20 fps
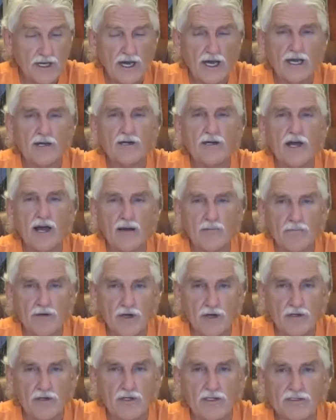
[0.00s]
and that
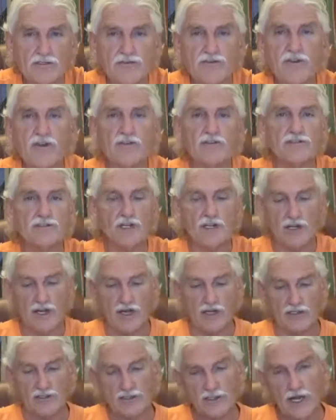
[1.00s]
mucus fills the
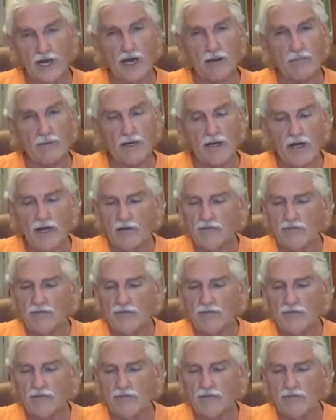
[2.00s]
lungs up.